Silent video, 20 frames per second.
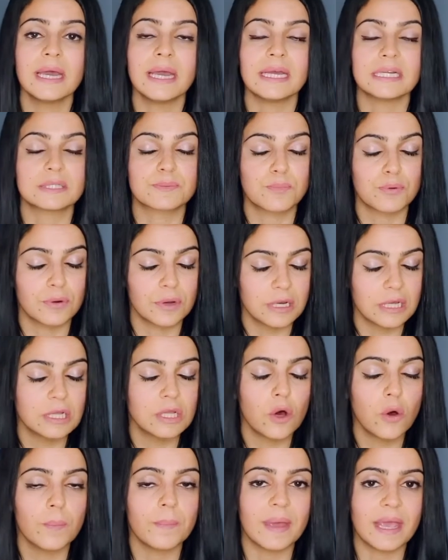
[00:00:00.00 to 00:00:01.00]
It's pretty
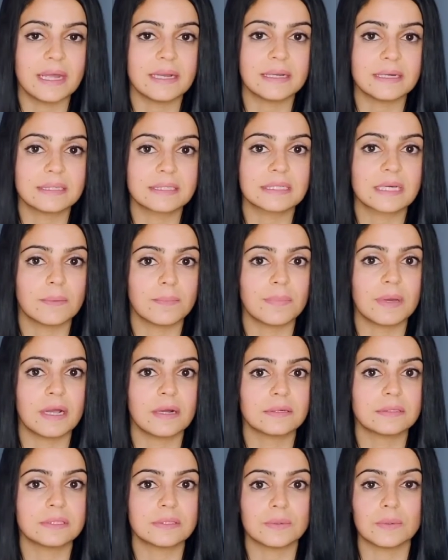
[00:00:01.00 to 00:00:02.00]
low maintenance
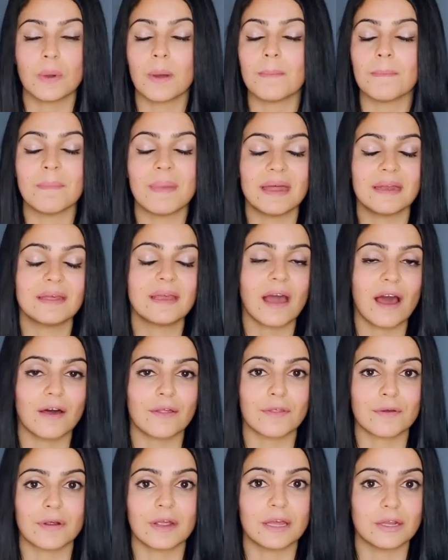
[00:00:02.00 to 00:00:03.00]
compared to many
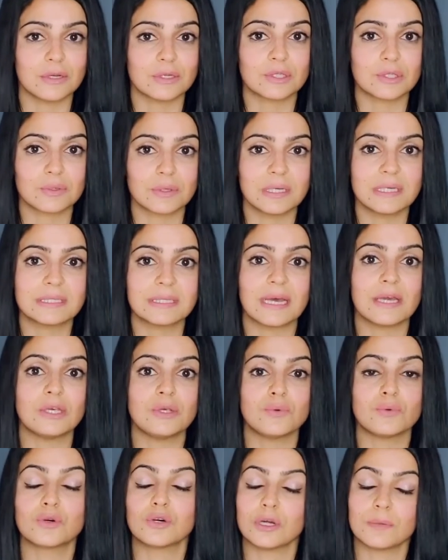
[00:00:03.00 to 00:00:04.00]
other industries that
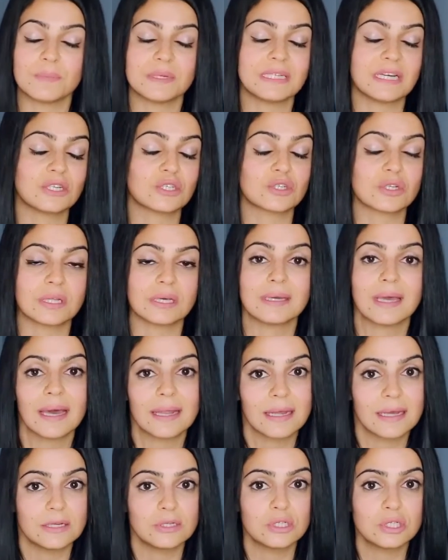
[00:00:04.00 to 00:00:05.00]
you could potentially
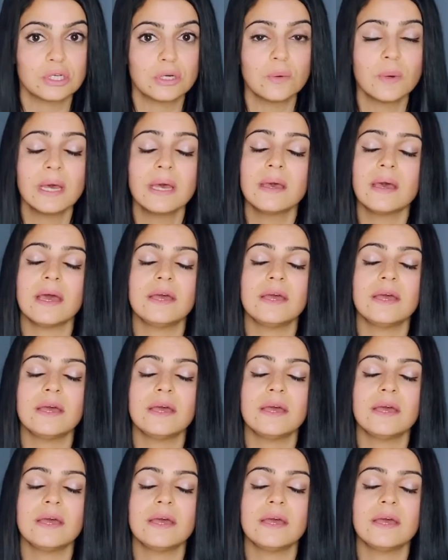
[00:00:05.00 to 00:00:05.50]
get into.